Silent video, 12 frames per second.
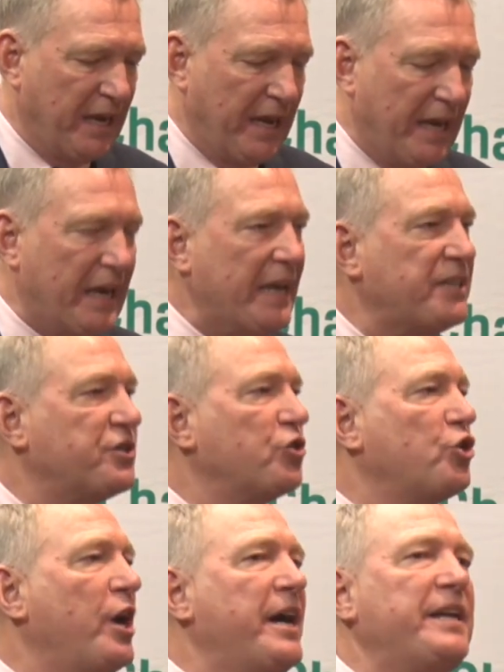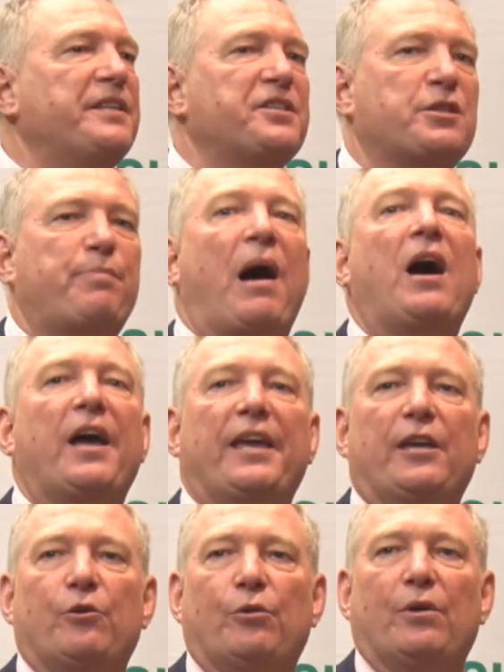is to try and inspire
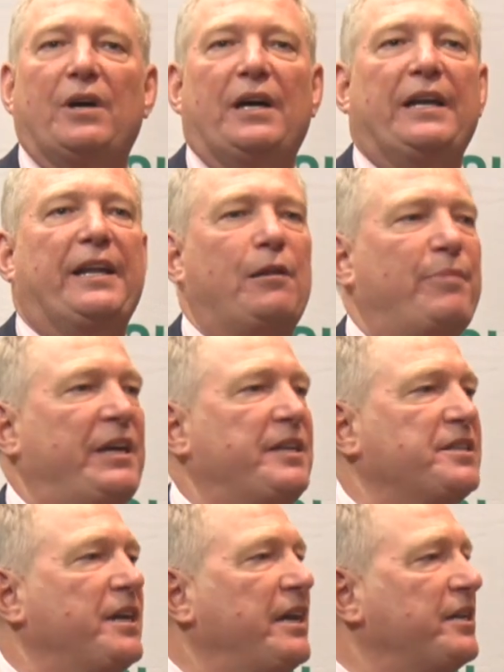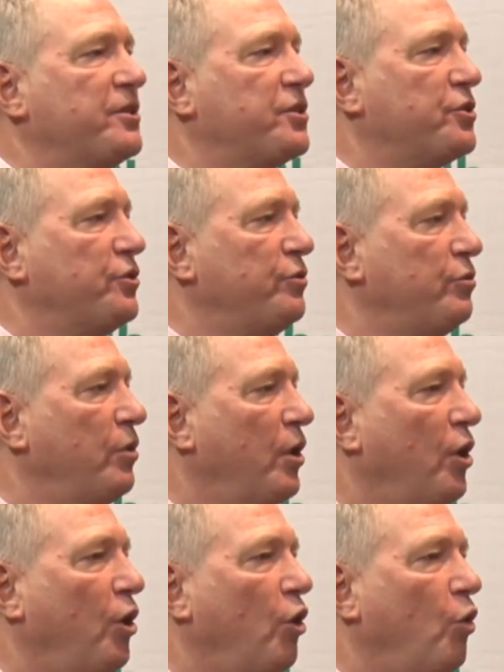you a little bit as to
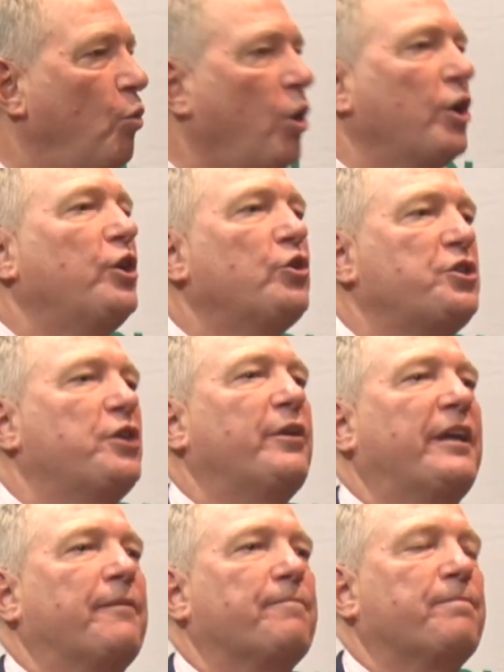what you're doing.